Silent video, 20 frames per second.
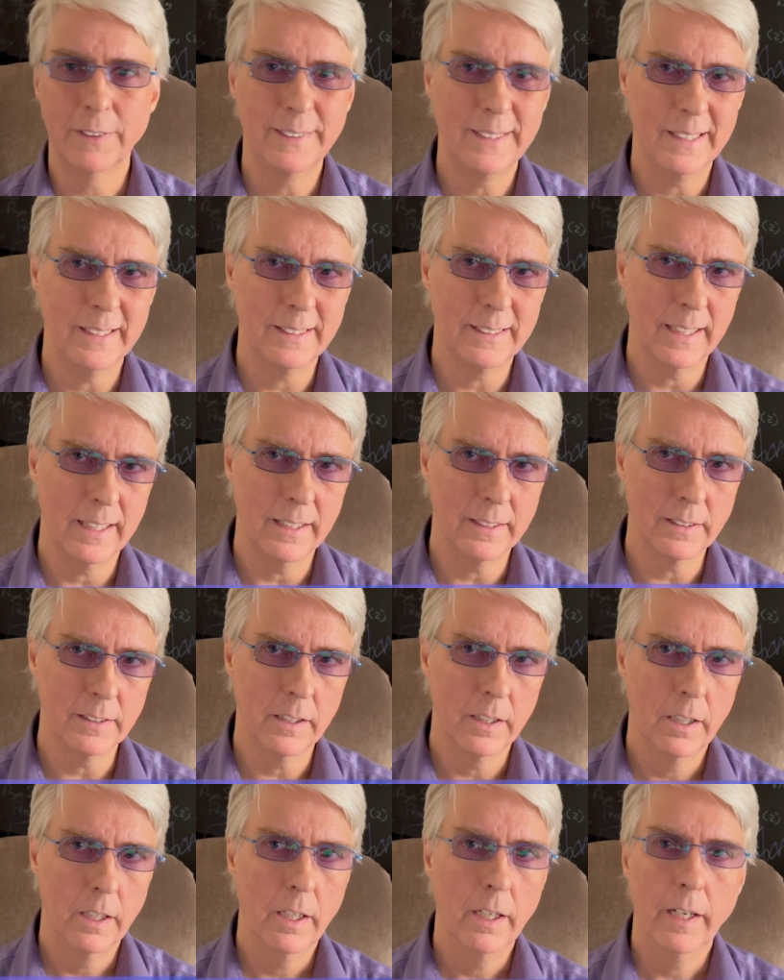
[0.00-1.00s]
CSS,
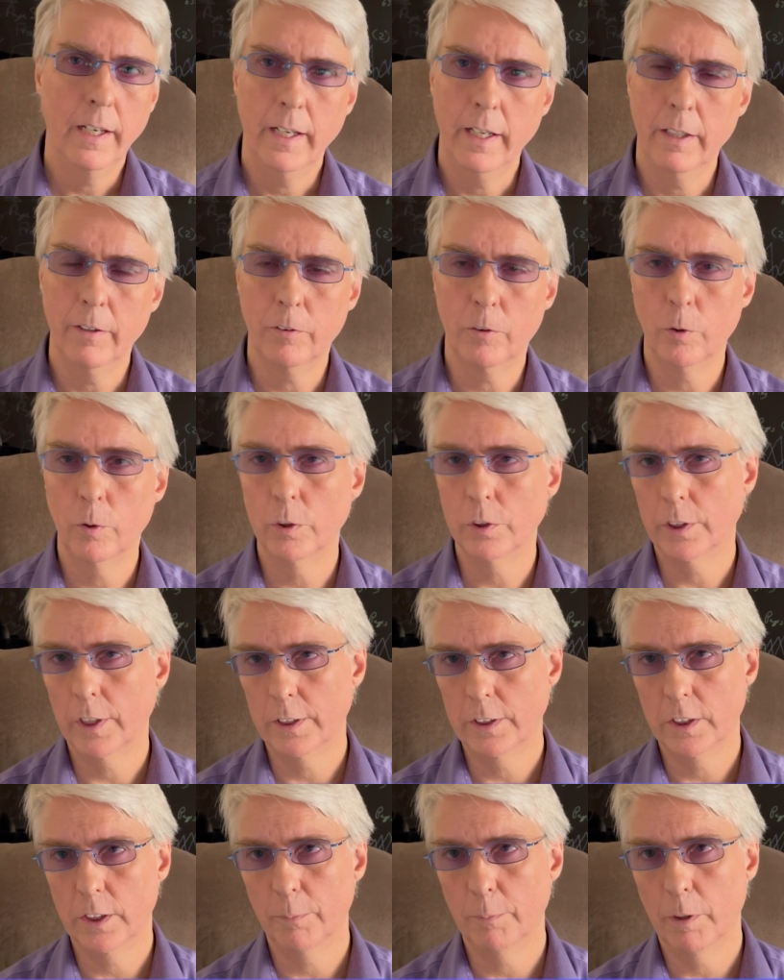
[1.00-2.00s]
and of course
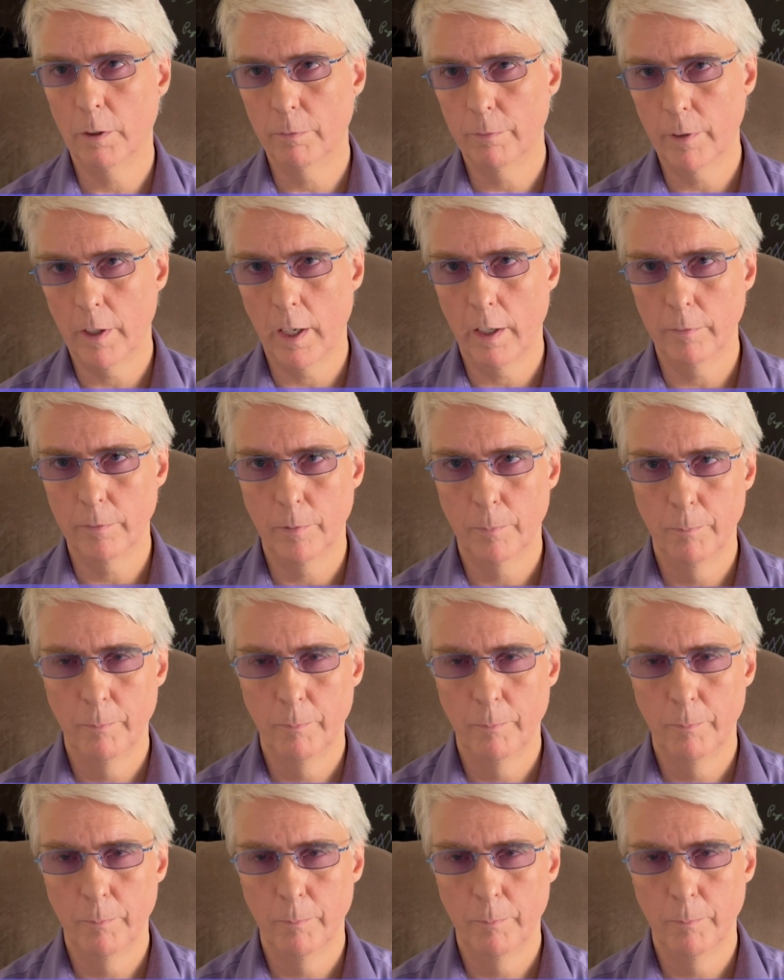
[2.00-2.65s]
HTML5.